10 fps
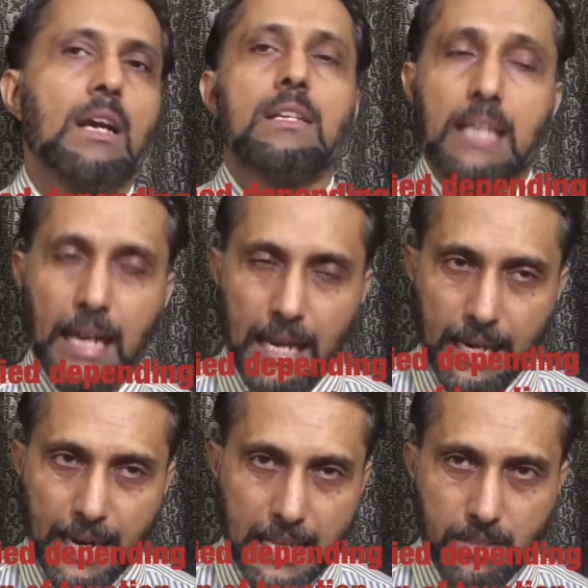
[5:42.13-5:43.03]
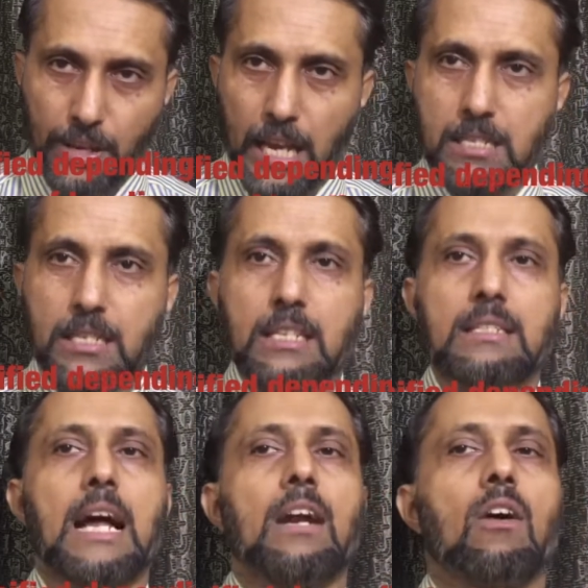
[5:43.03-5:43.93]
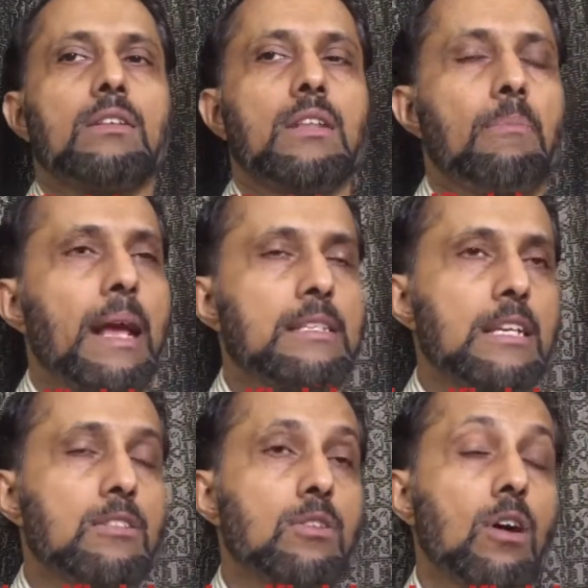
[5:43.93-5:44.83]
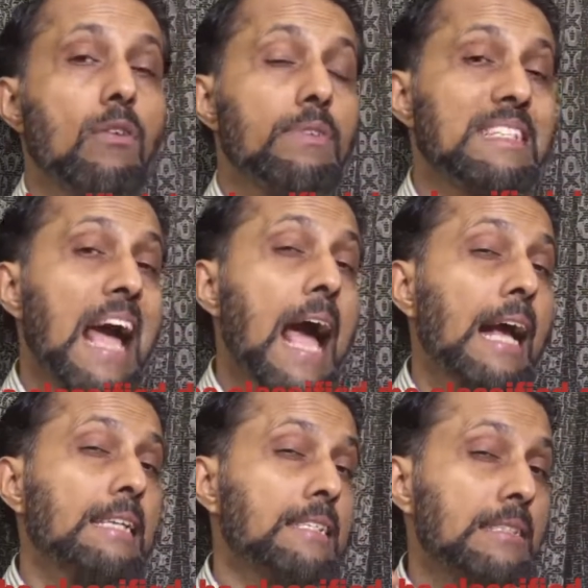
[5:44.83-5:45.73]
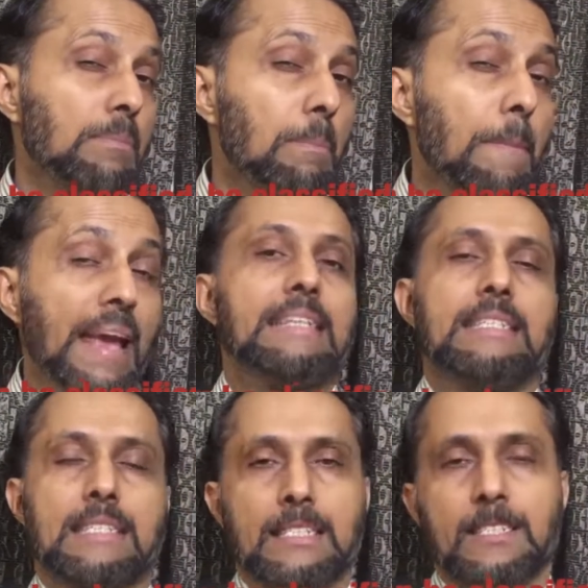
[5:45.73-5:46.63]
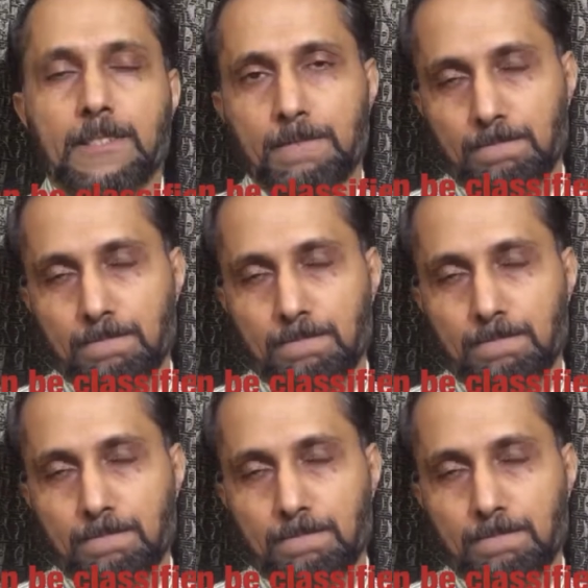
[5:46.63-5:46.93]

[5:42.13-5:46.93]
Second classification is done on the basis of tax base.